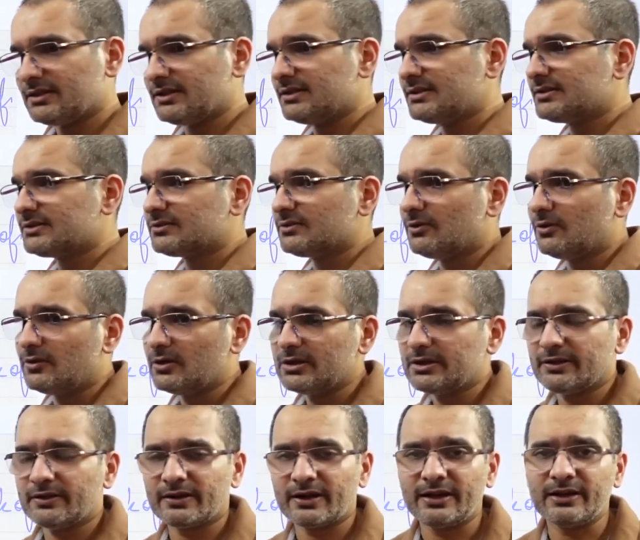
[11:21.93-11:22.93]
is all
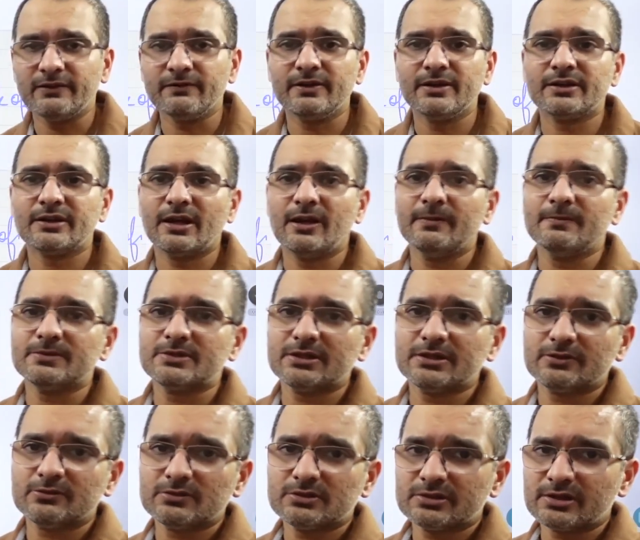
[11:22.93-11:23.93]
the relevant
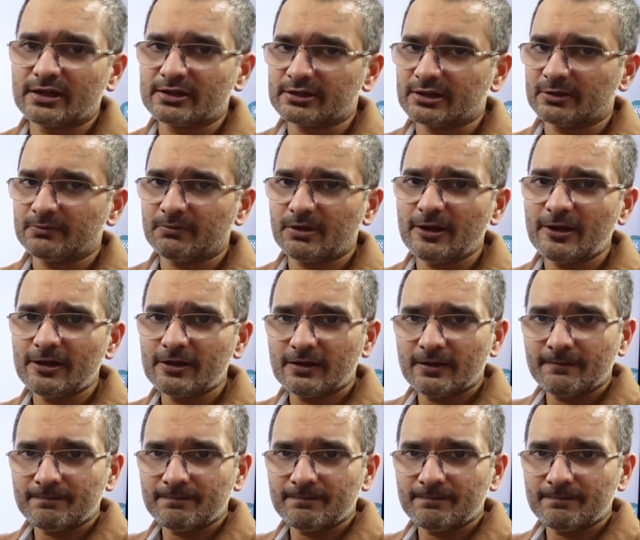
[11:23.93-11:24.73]
MCQs that can be